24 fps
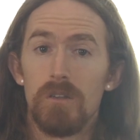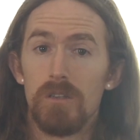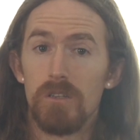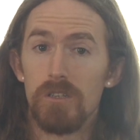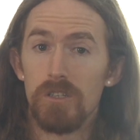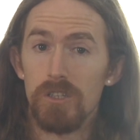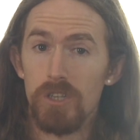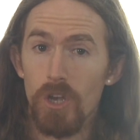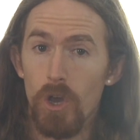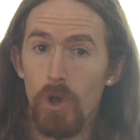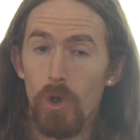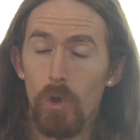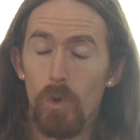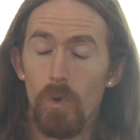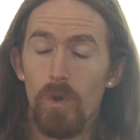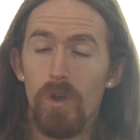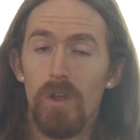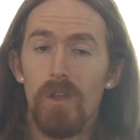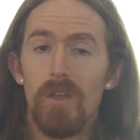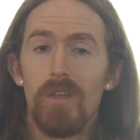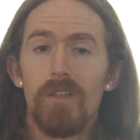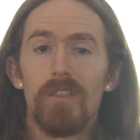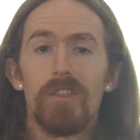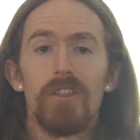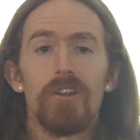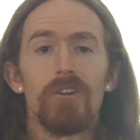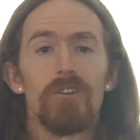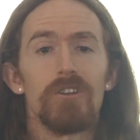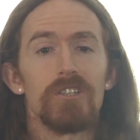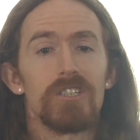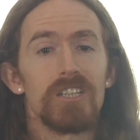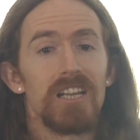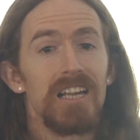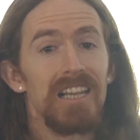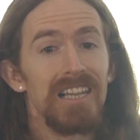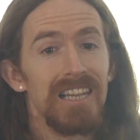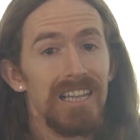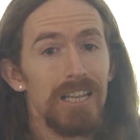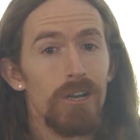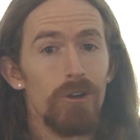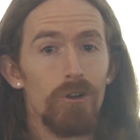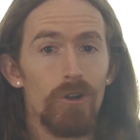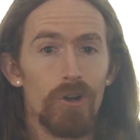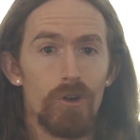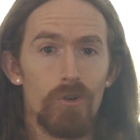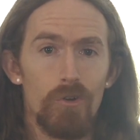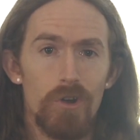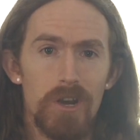So, there is
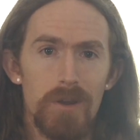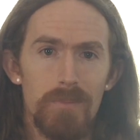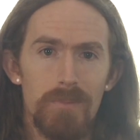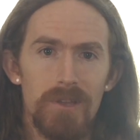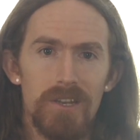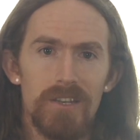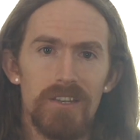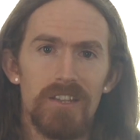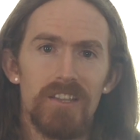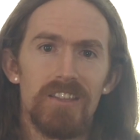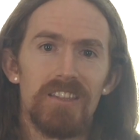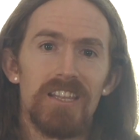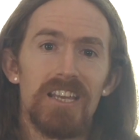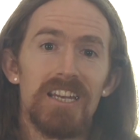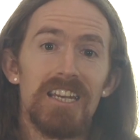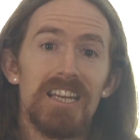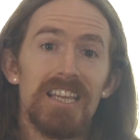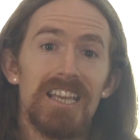clear agreement that